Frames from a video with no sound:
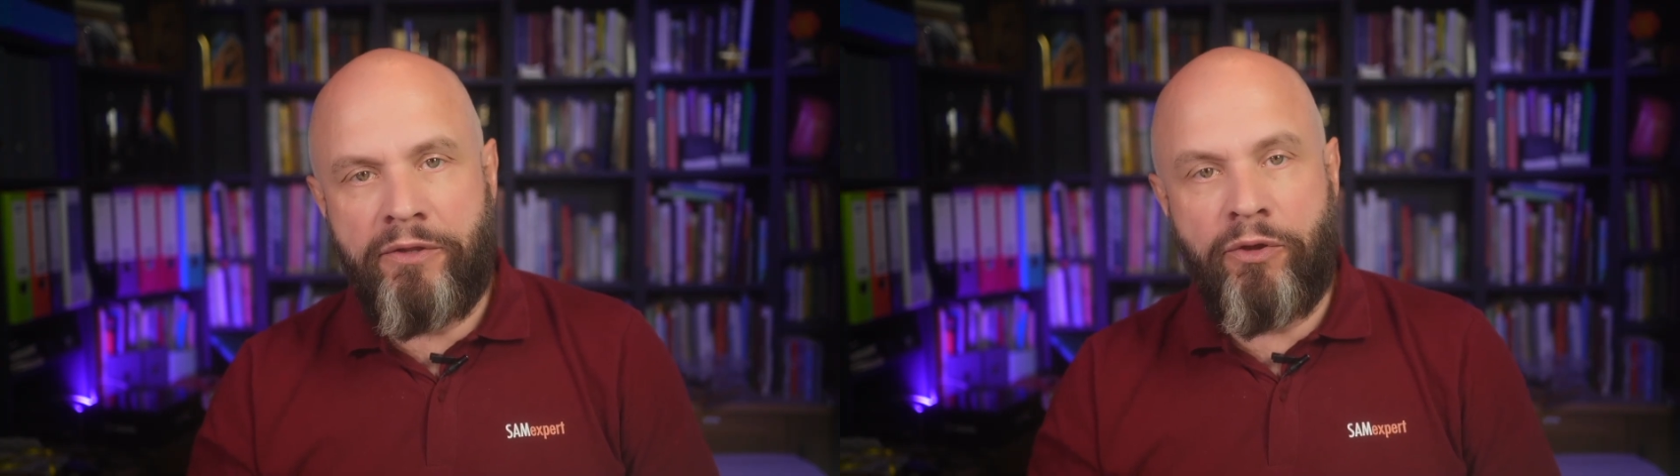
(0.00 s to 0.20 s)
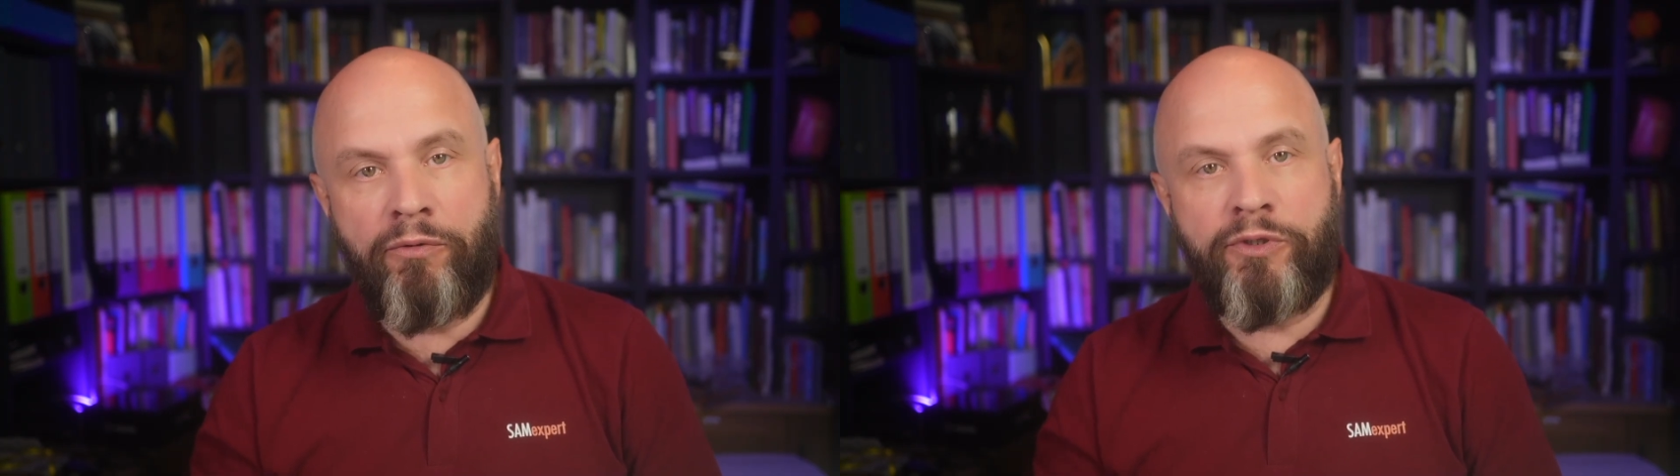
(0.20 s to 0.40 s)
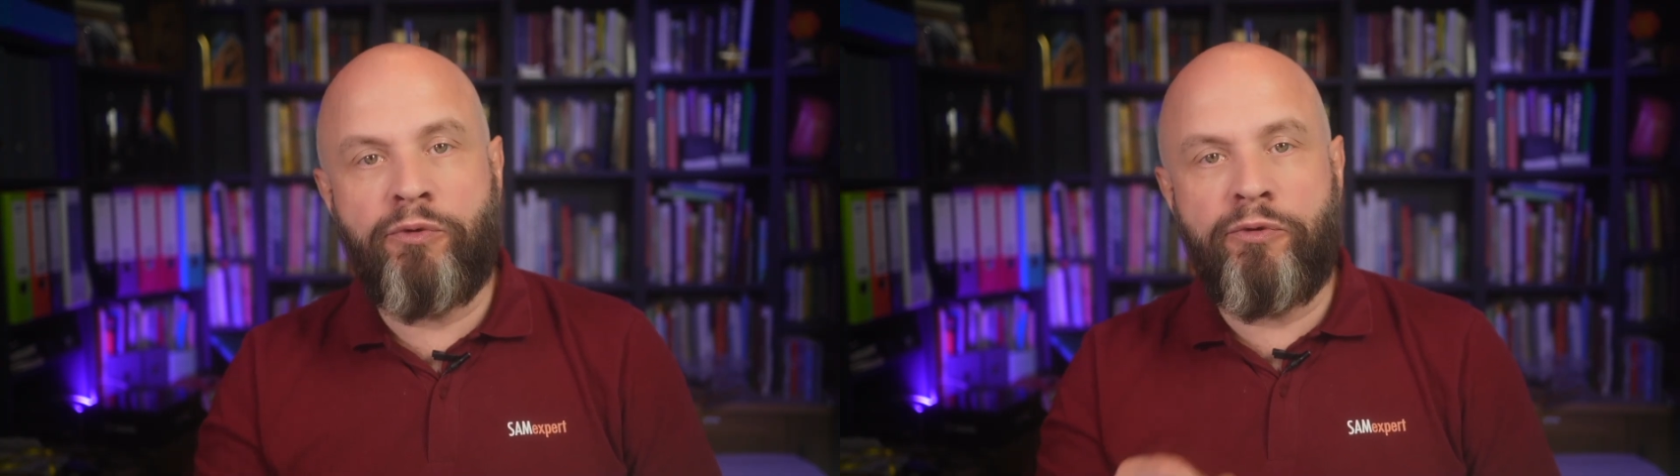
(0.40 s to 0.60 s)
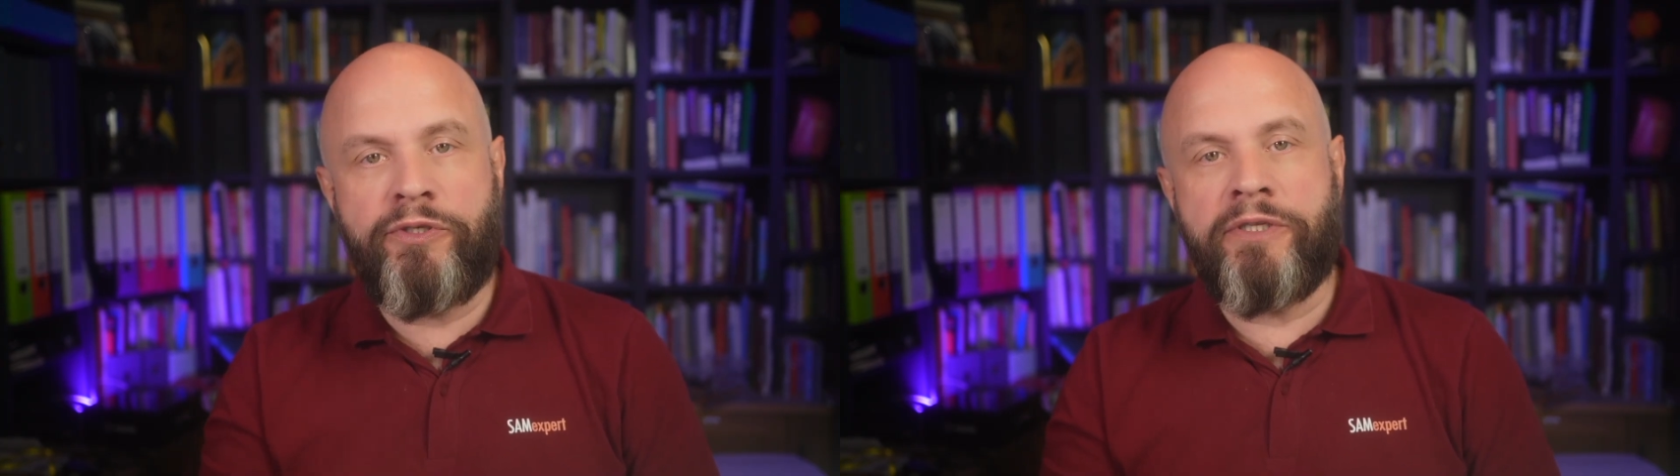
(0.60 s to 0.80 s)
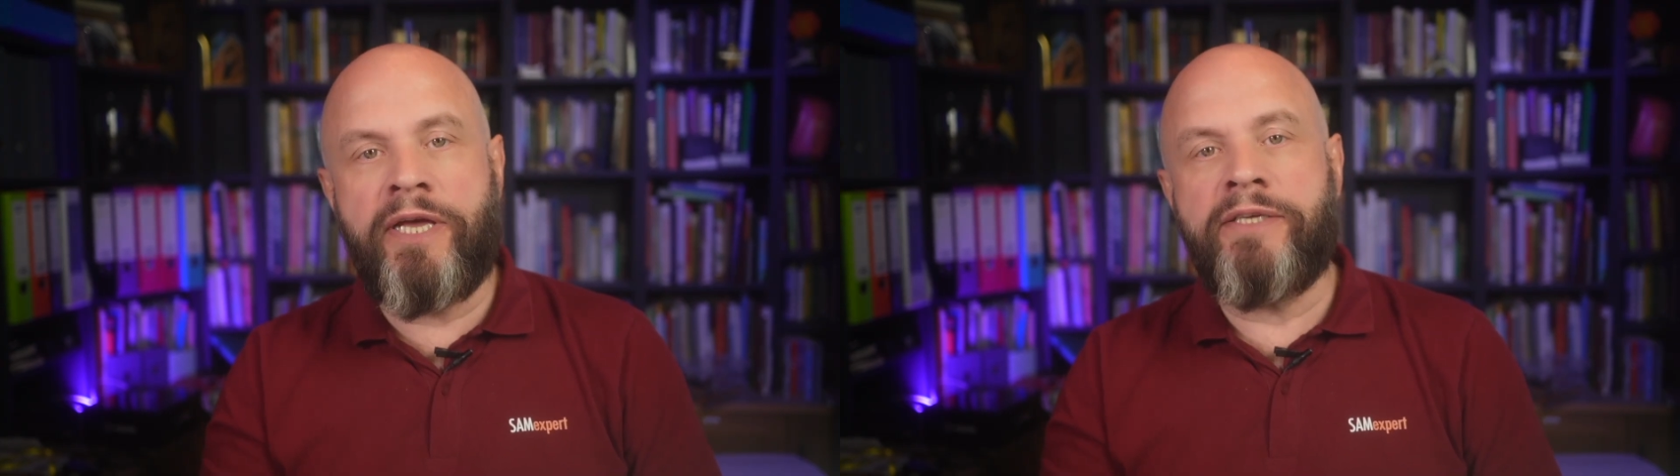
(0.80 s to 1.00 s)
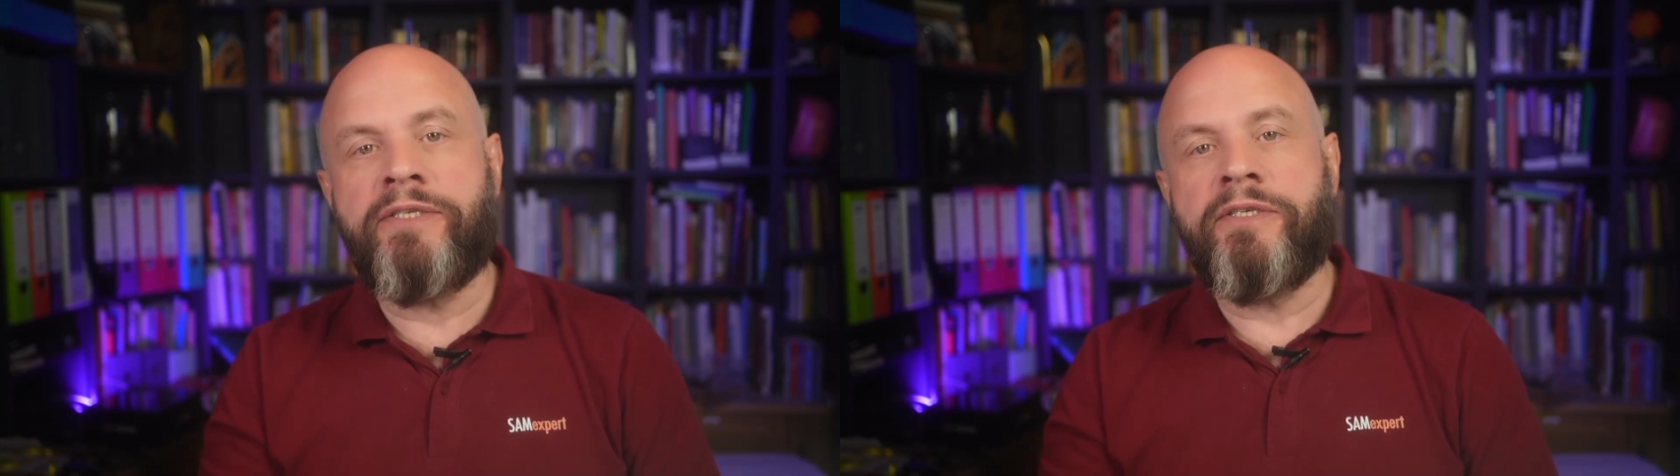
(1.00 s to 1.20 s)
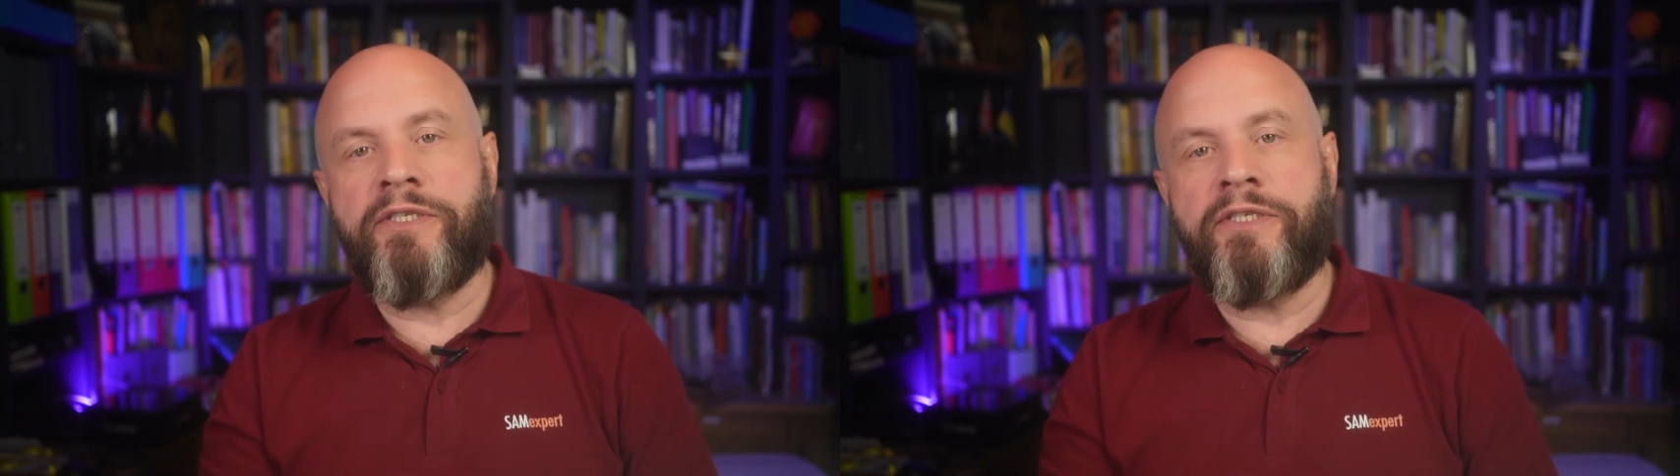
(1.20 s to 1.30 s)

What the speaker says: Those who utilize